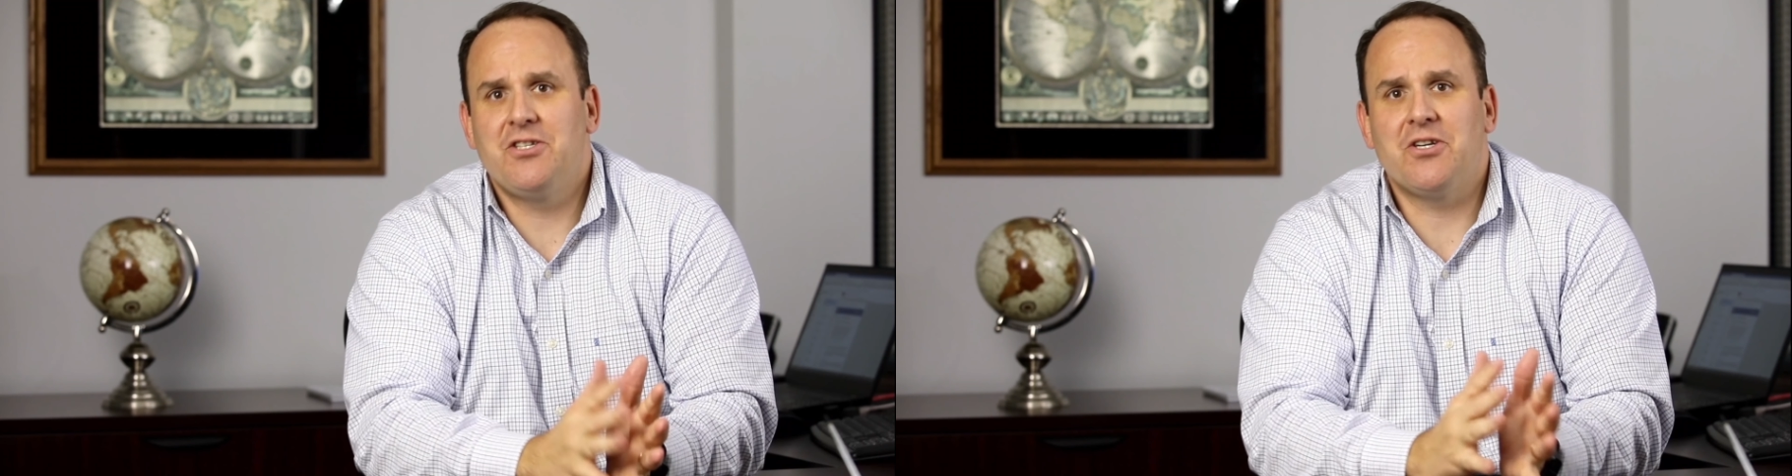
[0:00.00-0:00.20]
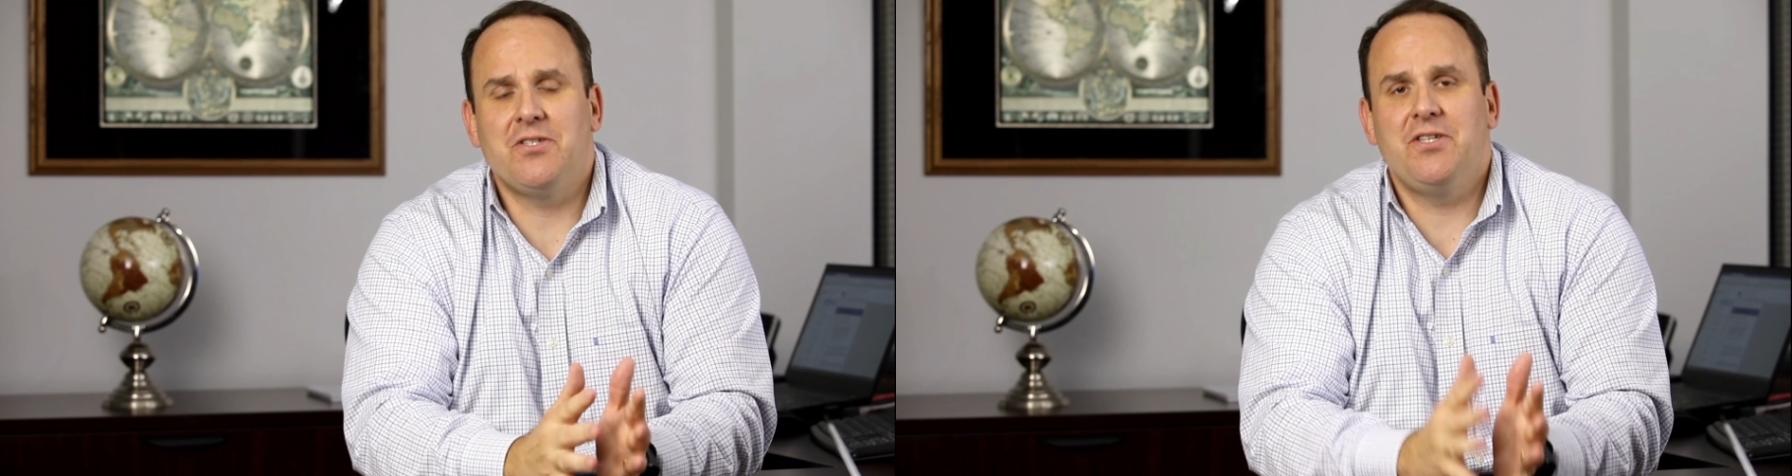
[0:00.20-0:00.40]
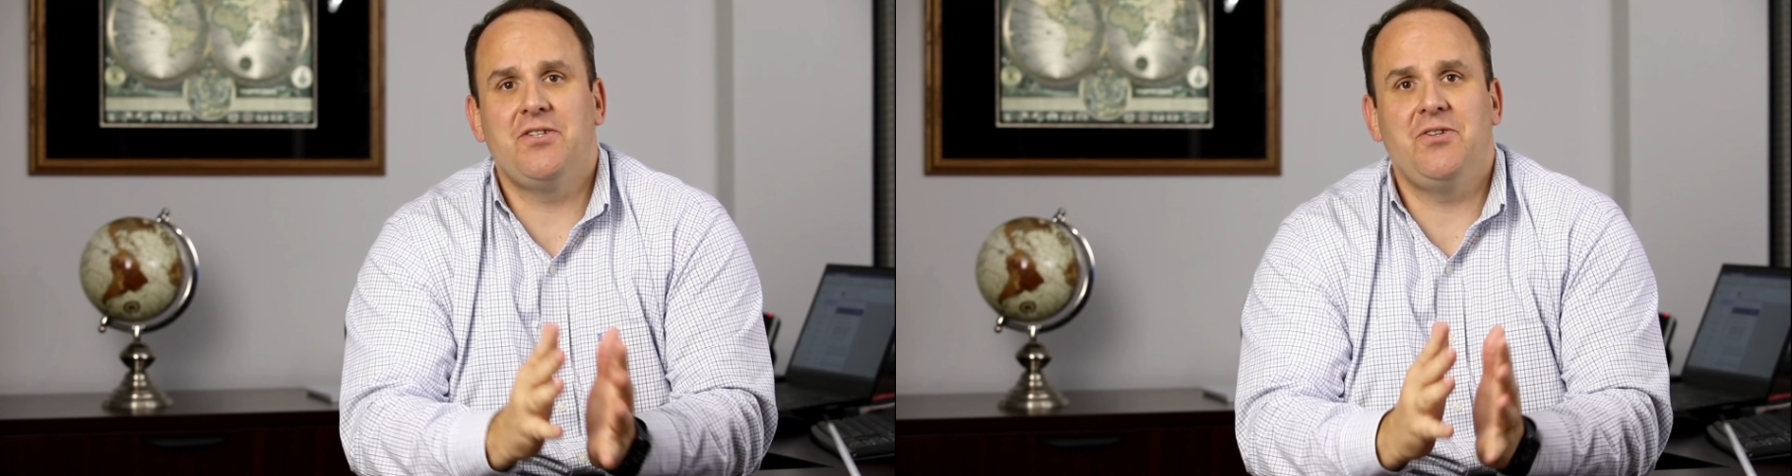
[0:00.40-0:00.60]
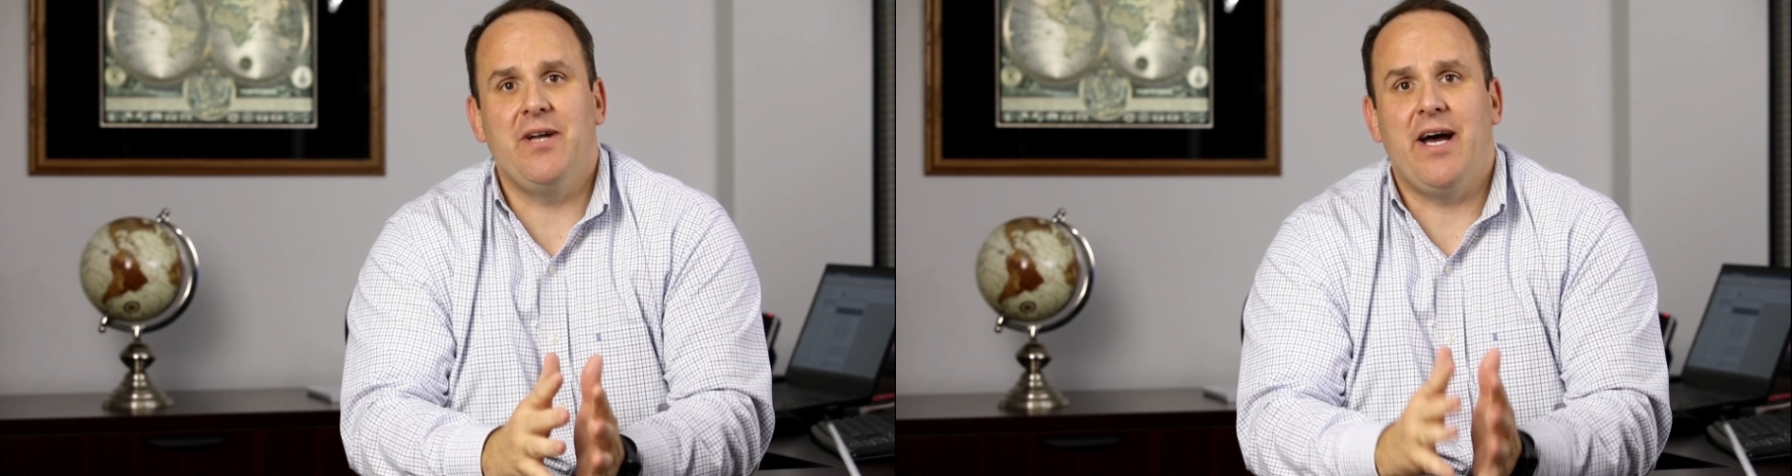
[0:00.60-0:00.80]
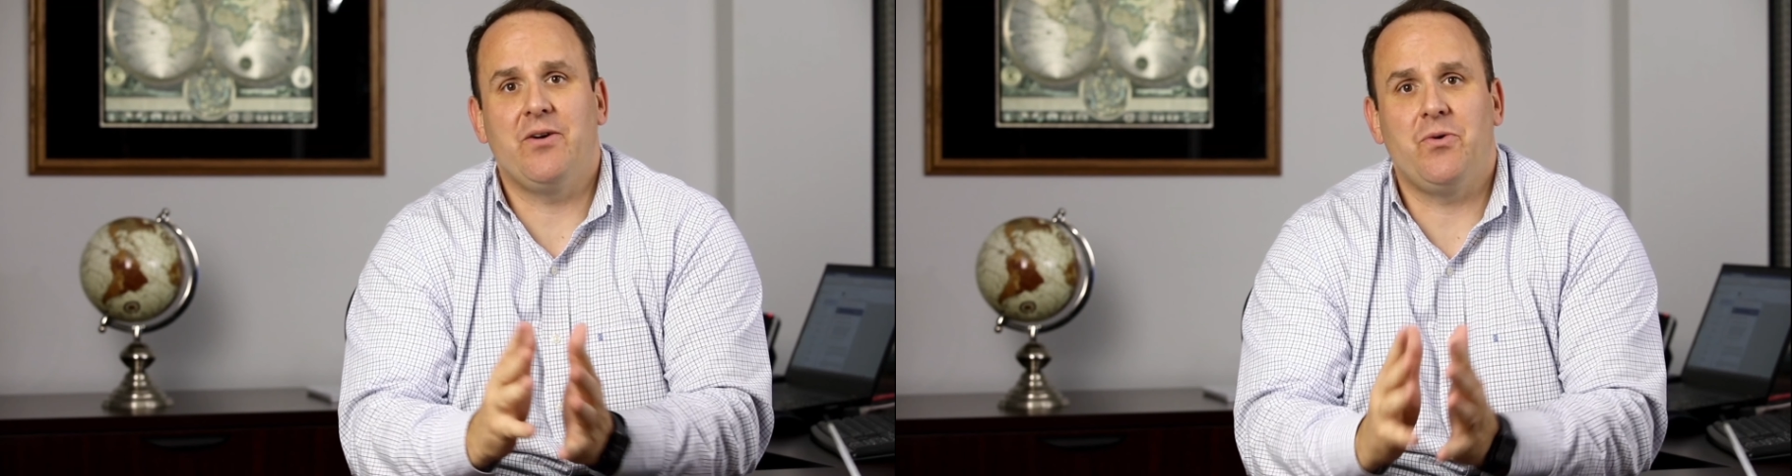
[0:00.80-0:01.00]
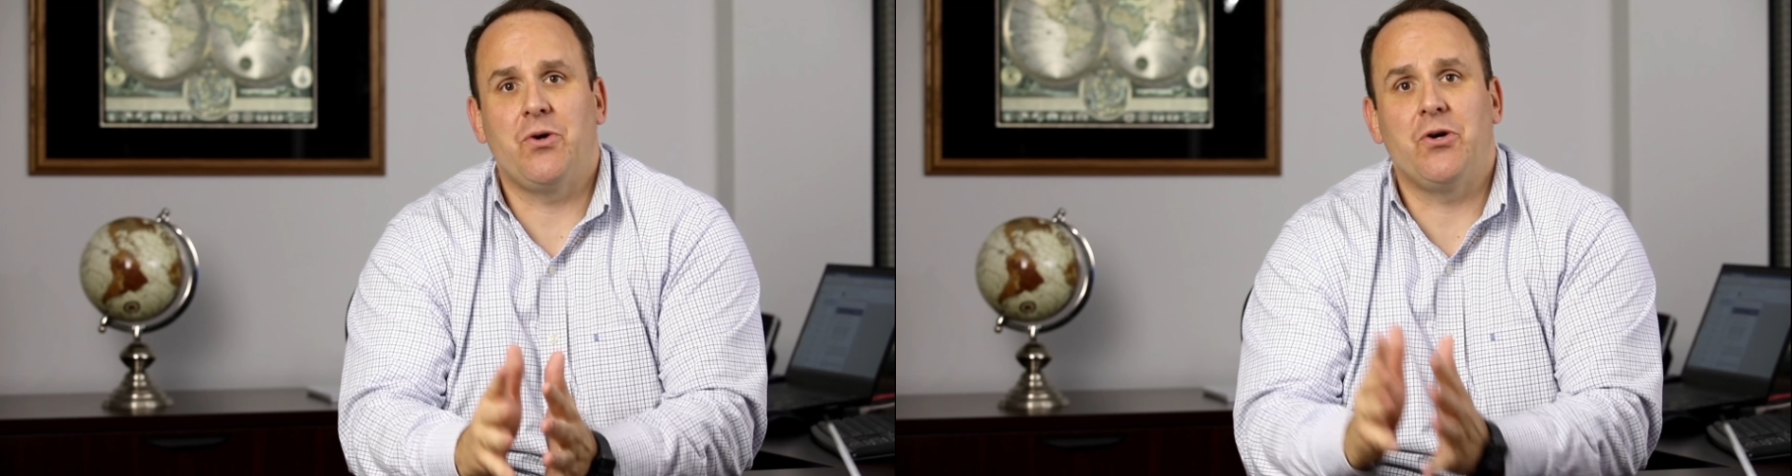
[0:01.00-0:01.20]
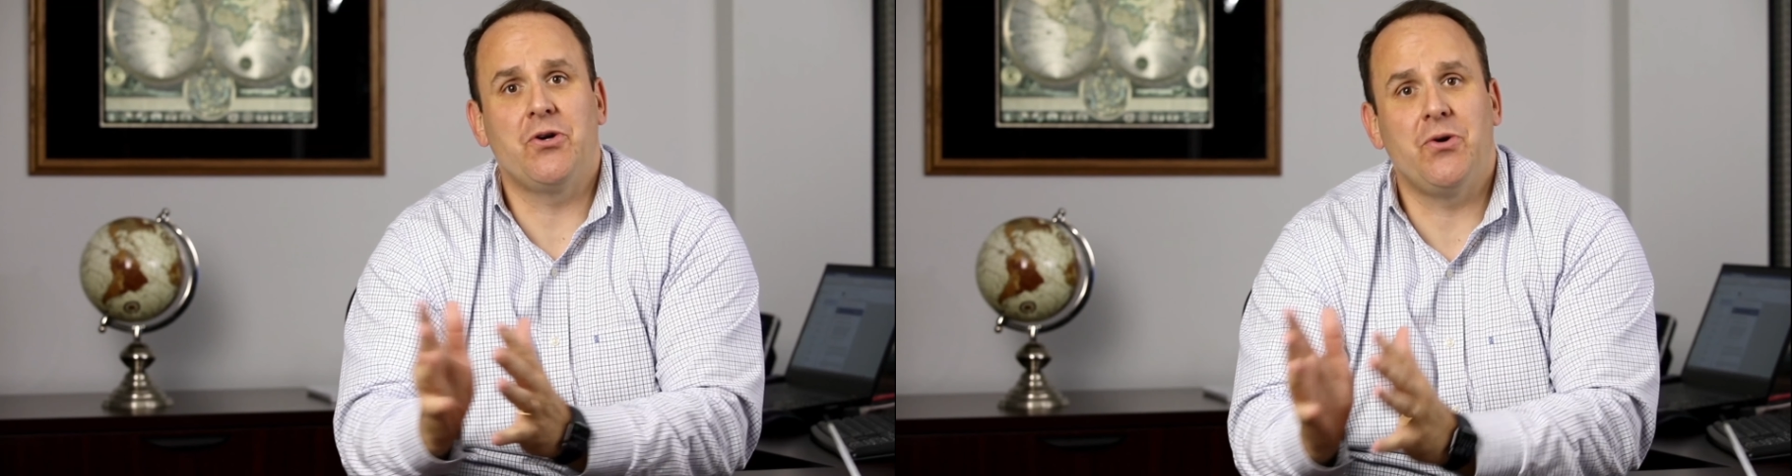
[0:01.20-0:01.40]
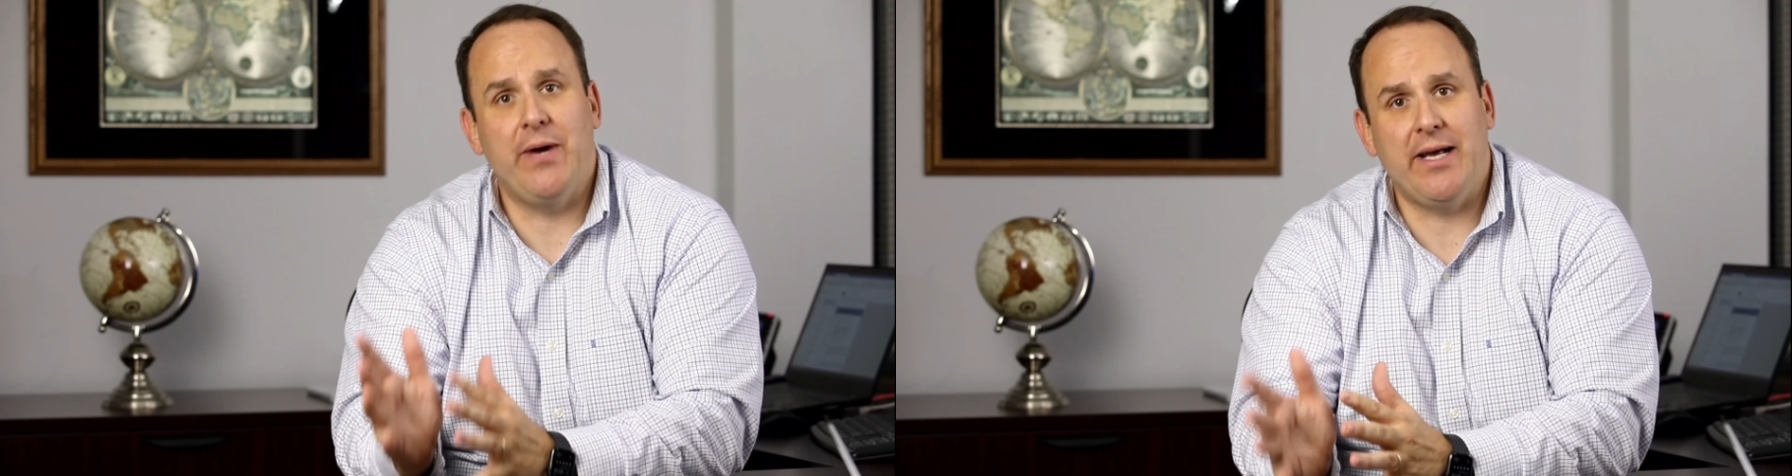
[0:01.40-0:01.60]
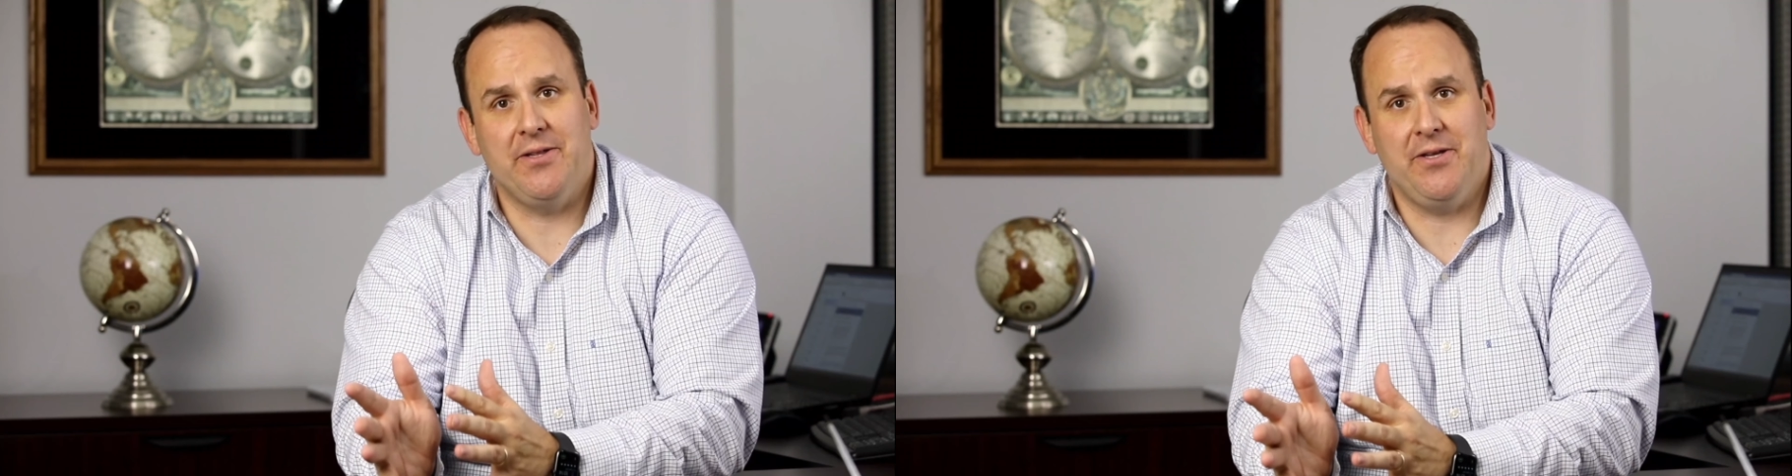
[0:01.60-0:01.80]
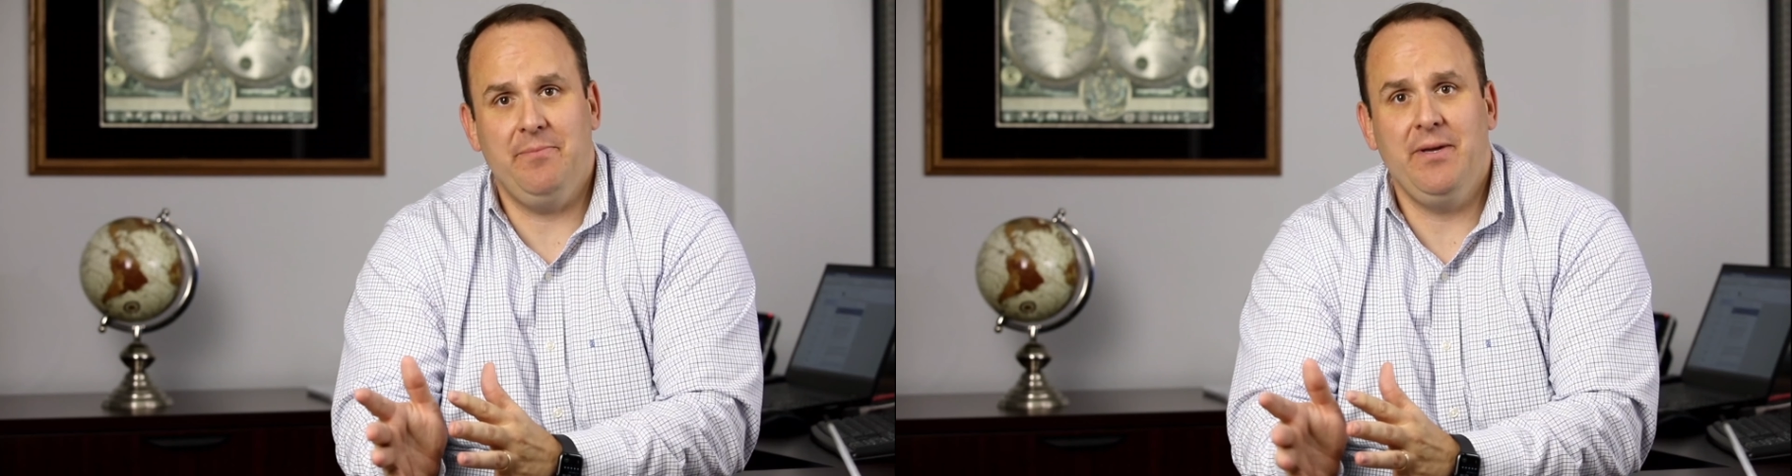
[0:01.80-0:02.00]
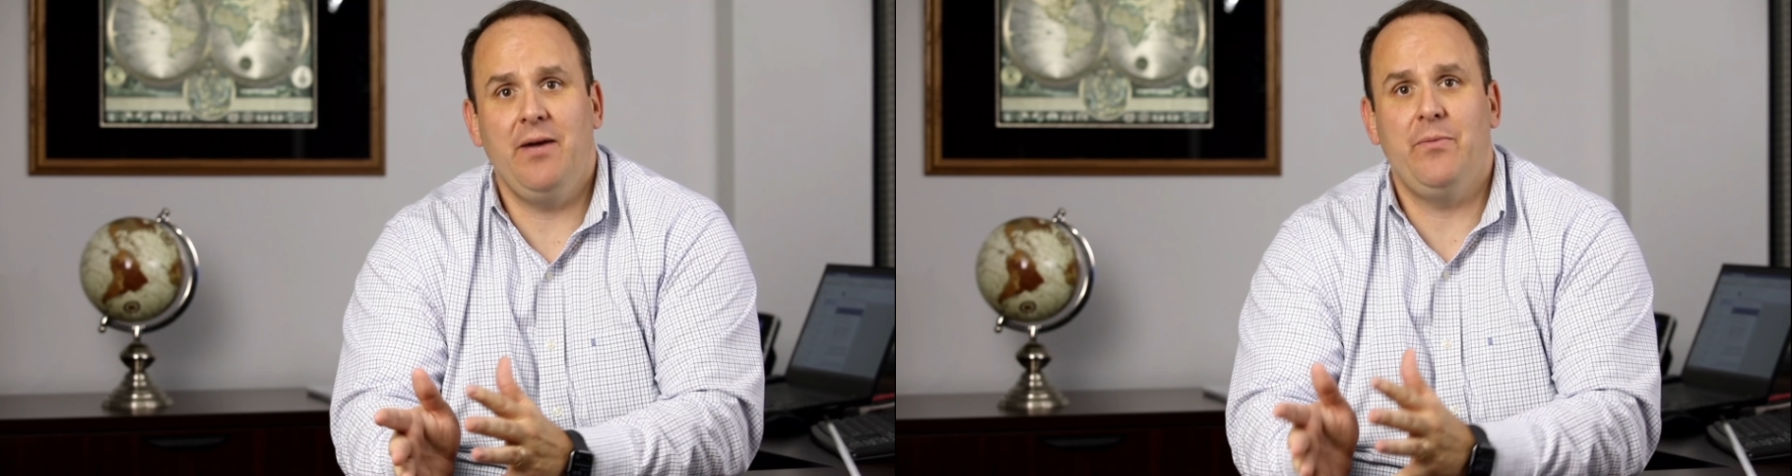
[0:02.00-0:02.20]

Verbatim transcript: churches do not order curriculum.